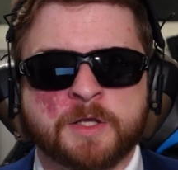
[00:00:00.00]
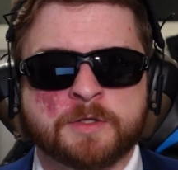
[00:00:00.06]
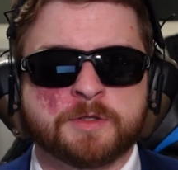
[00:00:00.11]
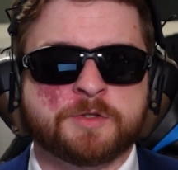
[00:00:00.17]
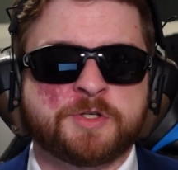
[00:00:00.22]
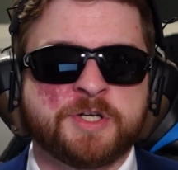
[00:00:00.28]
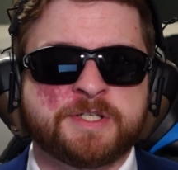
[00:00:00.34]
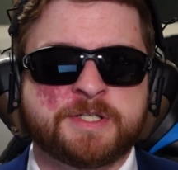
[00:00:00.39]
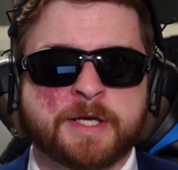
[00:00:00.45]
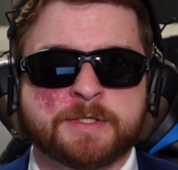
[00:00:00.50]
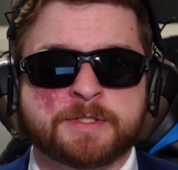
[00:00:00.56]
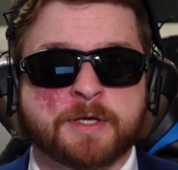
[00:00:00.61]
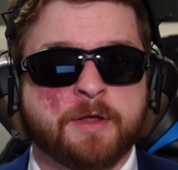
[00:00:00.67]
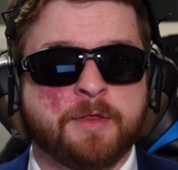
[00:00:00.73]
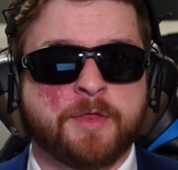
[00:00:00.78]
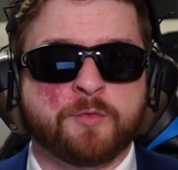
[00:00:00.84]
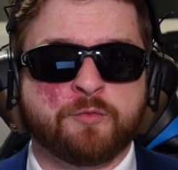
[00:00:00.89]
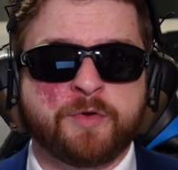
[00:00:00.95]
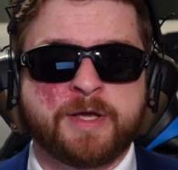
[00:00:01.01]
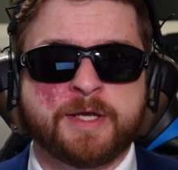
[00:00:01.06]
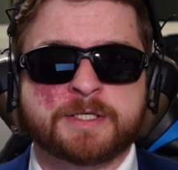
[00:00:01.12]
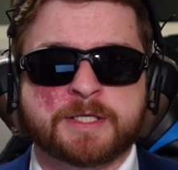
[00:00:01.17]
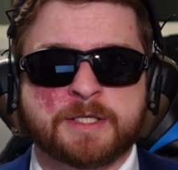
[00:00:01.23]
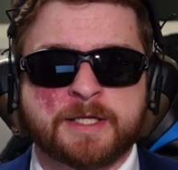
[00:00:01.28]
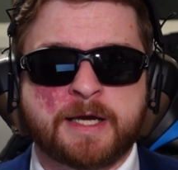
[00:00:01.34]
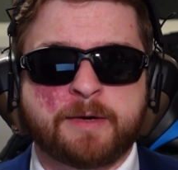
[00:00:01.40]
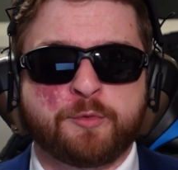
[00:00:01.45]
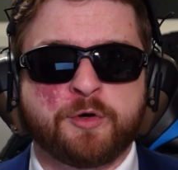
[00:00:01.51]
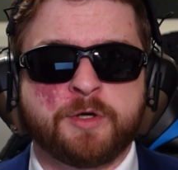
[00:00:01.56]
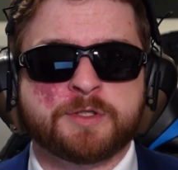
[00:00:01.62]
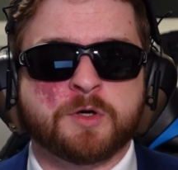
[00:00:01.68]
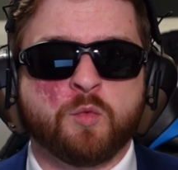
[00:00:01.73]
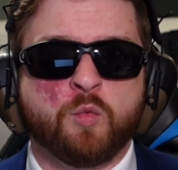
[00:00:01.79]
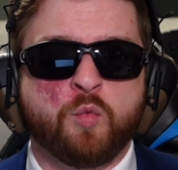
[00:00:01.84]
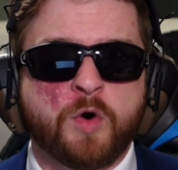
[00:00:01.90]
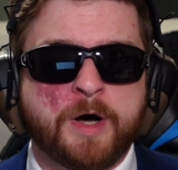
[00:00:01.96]
So she says, the RIAS elaborates
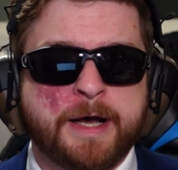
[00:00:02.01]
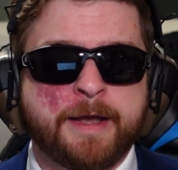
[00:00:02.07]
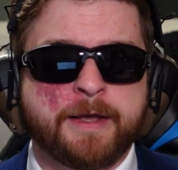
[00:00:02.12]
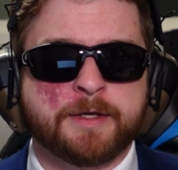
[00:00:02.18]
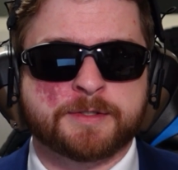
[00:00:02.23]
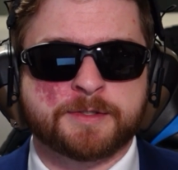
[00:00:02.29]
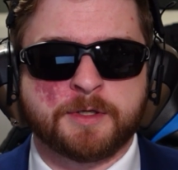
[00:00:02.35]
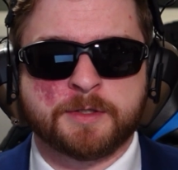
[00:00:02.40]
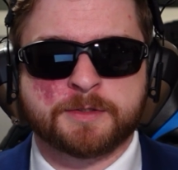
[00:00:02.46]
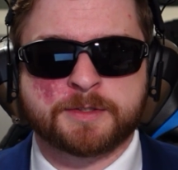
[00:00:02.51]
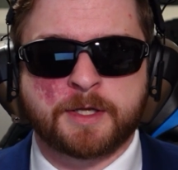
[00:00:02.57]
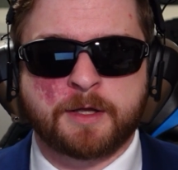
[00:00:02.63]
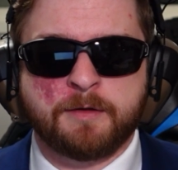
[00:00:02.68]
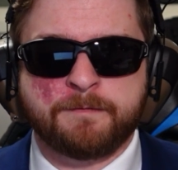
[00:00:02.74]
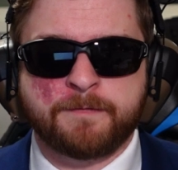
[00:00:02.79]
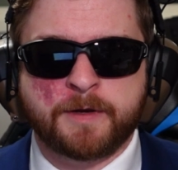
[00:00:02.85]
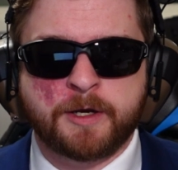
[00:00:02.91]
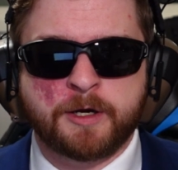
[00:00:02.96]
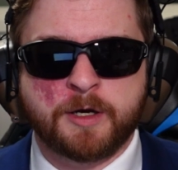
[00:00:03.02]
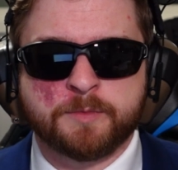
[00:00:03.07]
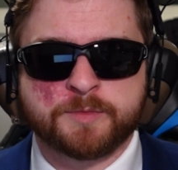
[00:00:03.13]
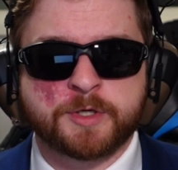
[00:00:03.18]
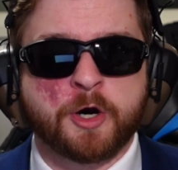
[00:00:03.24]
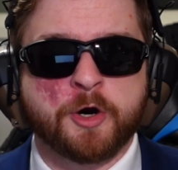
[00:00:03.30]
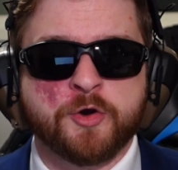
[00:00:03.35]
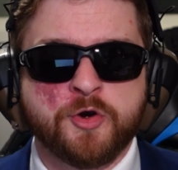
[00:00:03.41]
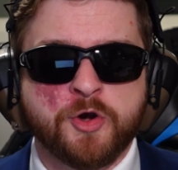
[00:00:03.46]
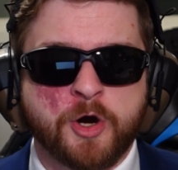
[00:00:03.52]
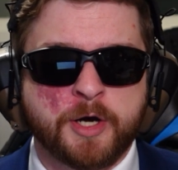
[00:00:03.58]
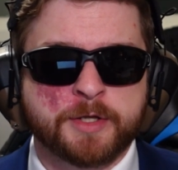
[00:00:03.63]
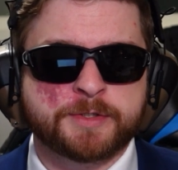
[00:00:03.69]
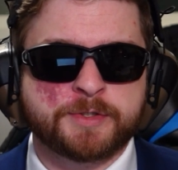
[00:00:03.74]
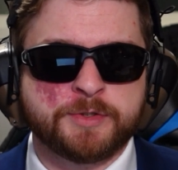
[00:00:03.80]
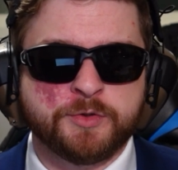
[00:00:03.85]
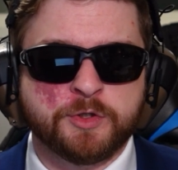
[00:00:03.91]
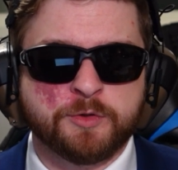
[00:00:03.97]
on why assault-style firearms are
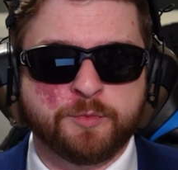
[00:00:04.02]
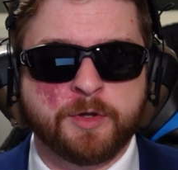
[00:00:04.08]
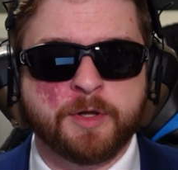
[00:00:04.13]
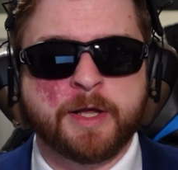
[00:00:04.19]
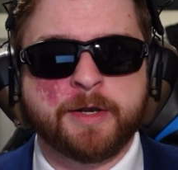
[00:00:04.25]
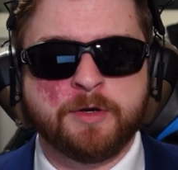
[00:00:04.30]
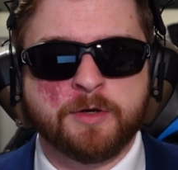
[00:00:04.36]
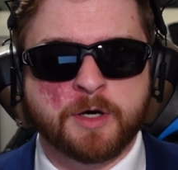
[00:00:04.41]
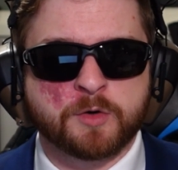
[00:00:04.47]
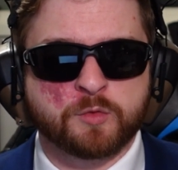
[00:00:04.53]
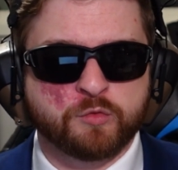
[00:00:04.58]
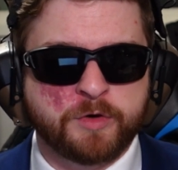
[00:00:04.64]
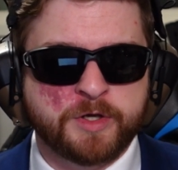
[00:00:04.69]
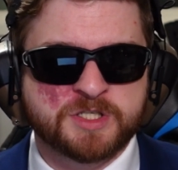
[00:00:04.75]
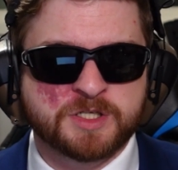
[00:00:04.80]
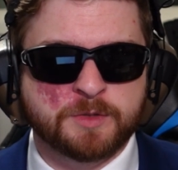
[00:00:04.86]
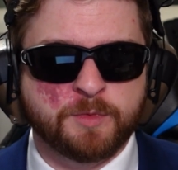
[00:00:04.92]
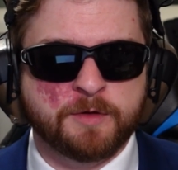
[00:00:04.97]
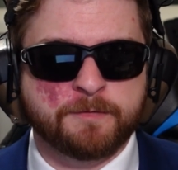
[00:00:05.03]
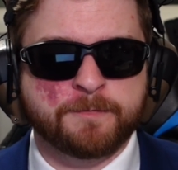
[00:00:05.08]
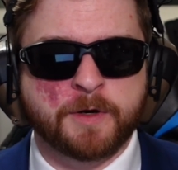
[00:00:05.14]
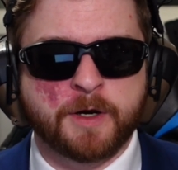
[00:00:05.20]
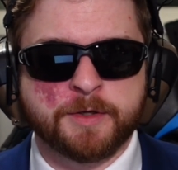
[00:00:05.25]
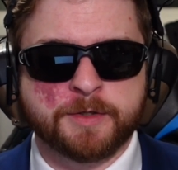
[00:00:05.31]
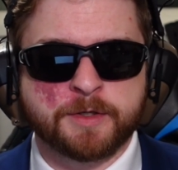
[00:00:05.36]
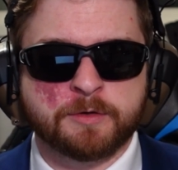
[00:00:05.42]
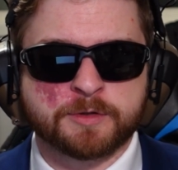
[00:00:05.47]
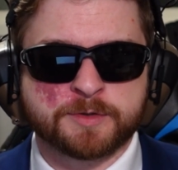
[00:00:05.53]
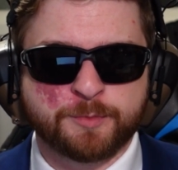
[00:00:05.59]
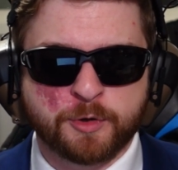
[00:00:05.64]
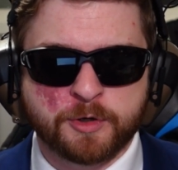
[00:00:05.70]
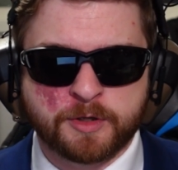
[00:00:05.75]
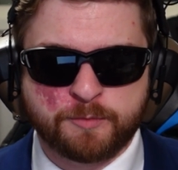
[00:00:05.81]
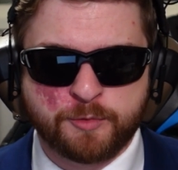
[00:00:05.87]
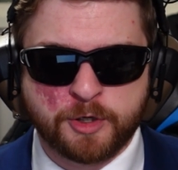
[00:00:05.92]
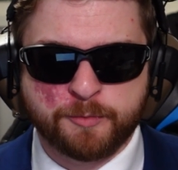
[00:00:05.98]
not suitable and not reasonable for hunting or
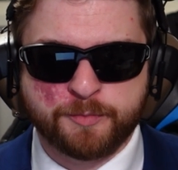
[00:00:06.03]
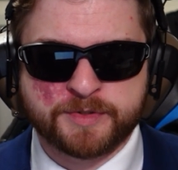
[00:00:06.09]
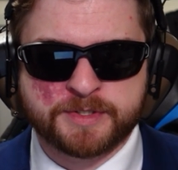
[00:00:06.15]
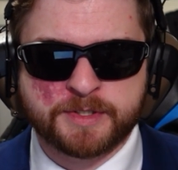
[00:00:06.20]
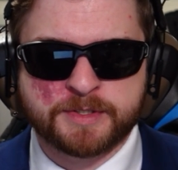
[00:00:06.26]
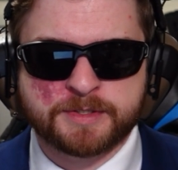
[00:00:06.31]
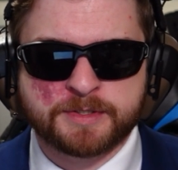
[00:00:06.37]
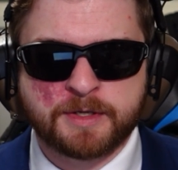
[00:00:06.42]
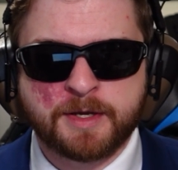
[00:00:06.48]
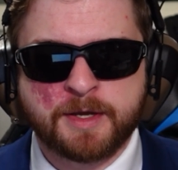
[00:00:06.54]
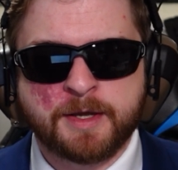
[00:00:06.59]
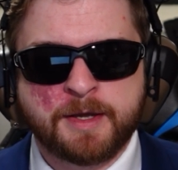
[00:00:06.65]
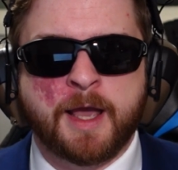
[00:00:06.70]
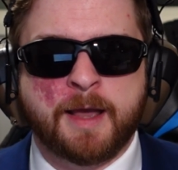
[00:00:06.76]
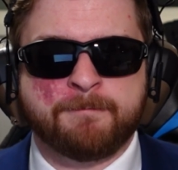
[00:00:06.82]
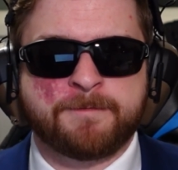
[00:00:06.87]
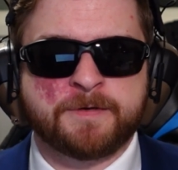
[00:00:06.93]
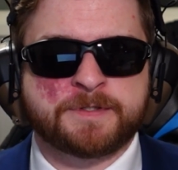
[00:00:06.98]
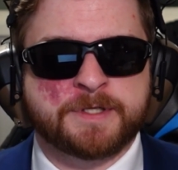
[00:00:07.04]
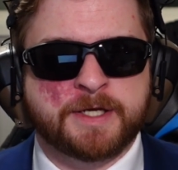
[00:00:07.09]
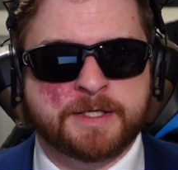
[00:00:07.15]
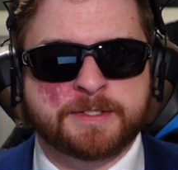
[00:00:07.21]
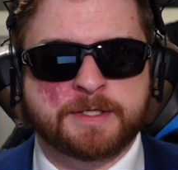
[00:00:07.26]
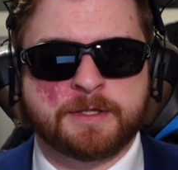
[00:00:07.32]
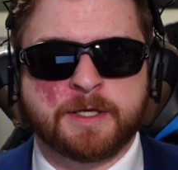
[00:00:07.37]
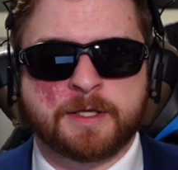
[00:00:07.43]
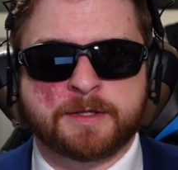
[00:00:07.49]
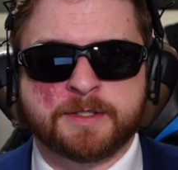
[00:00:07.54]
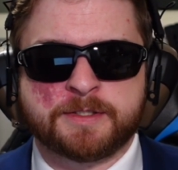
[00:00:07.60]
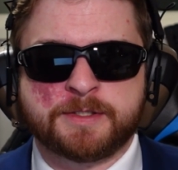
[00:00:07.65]
sporting purposes, emphasizing that the